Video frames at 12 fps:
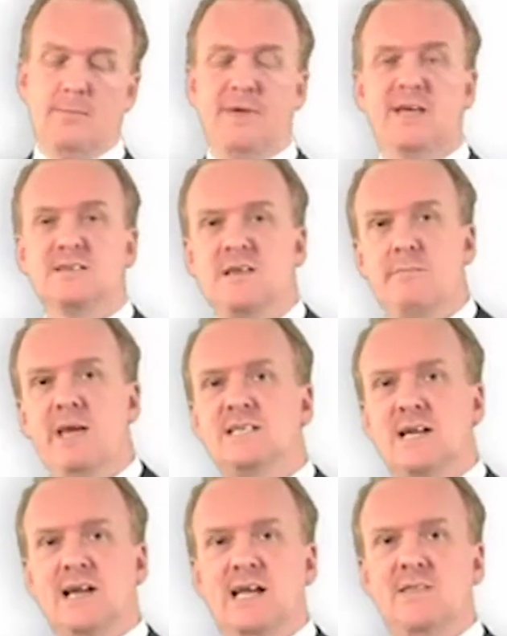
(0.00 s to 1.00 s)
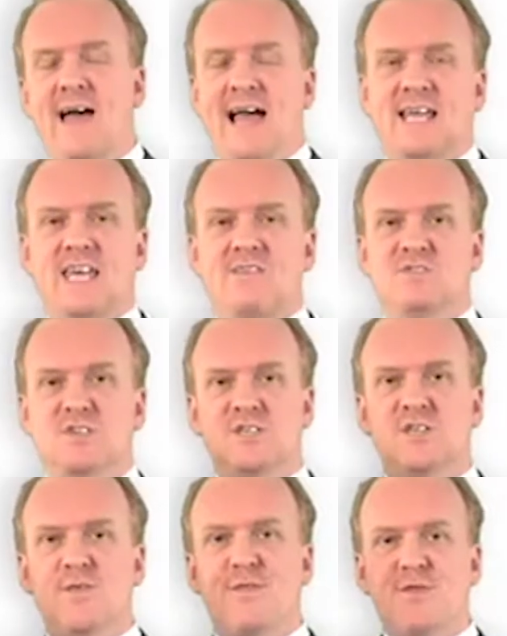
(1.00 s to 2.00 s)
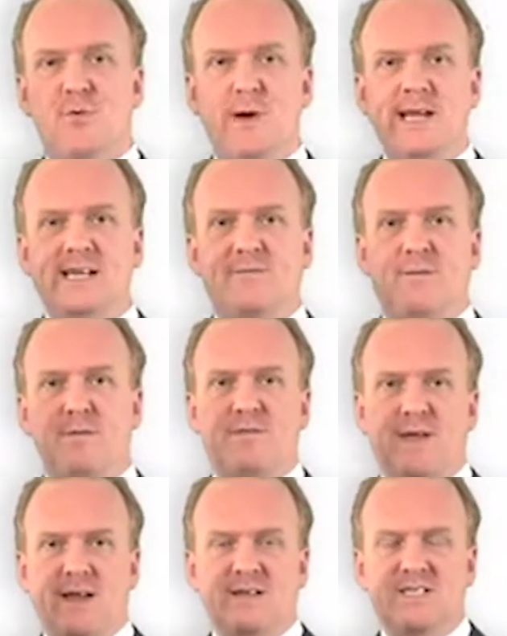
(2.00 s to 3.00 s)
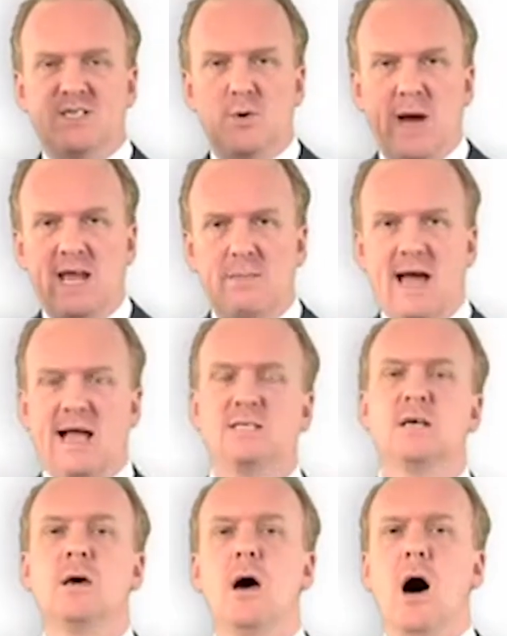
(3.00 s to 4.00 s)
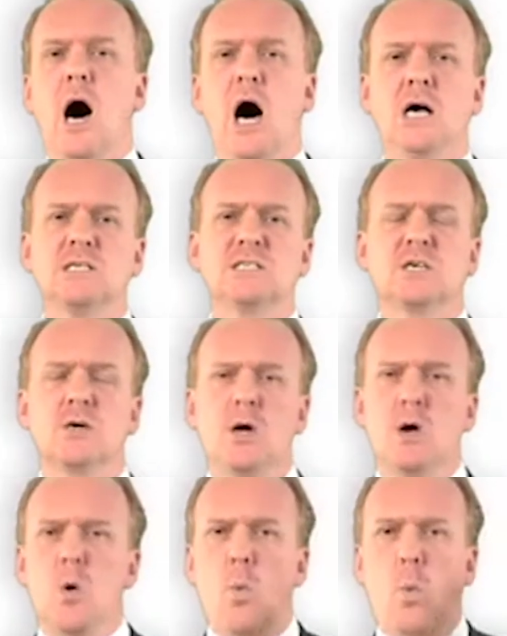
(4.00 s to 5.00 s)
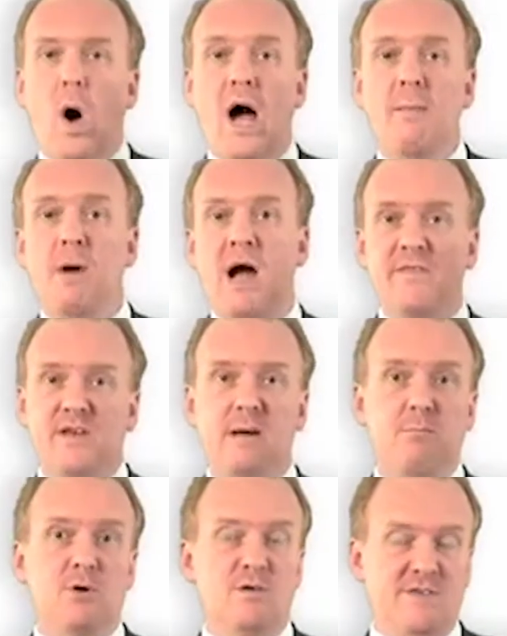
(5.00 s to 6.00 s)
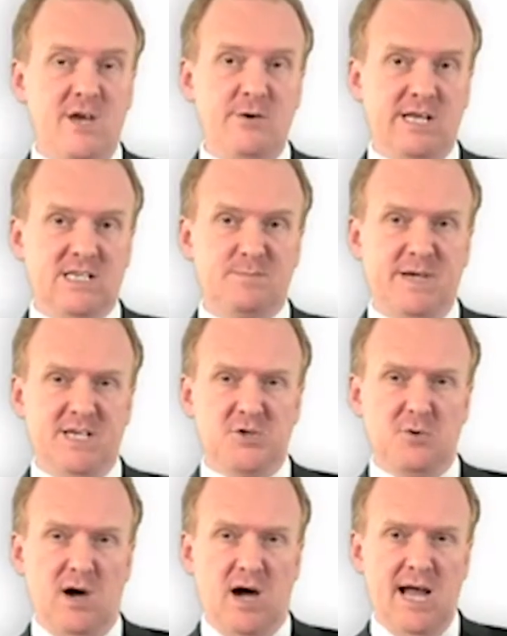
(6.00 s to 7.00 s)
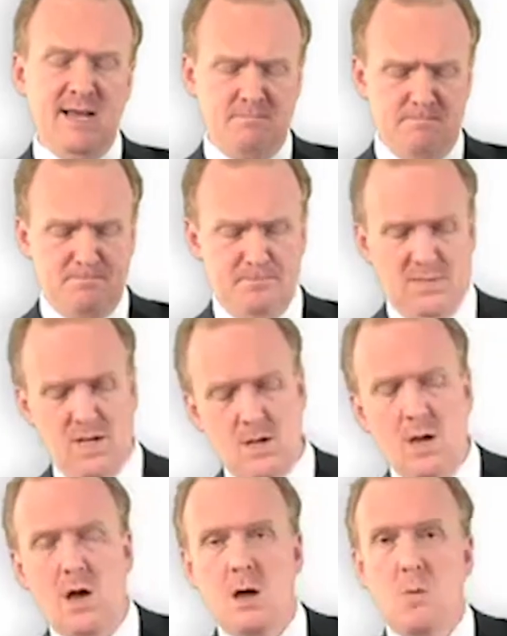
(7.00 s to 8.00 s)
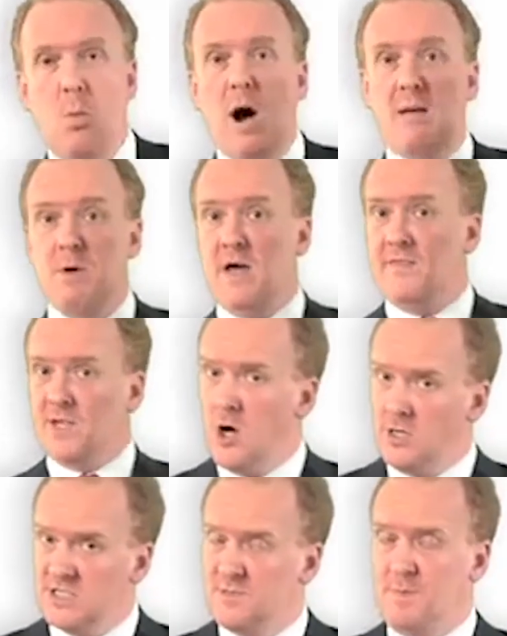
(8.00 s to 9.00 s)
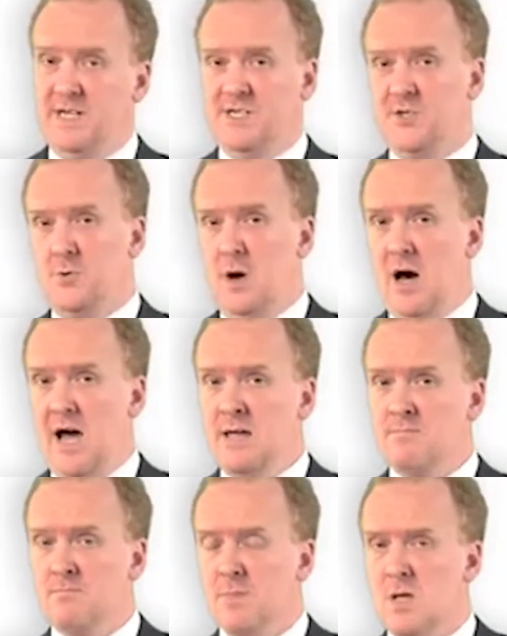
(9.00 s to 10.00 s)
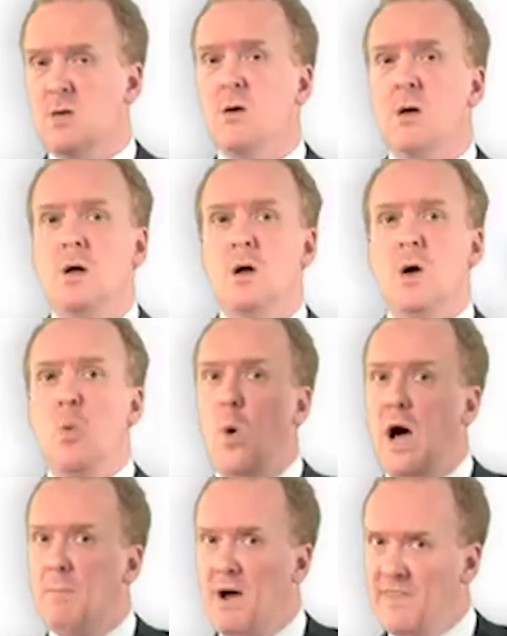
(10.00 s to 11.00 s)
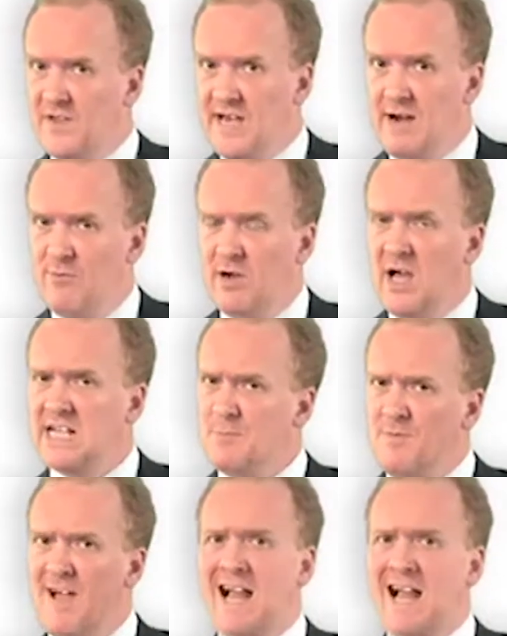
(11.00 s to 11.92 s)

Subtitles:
Because immediately that gives us three different things to aim at. Ask, why might the number of units be too high? Why might the cost be too high? Why might the net realizable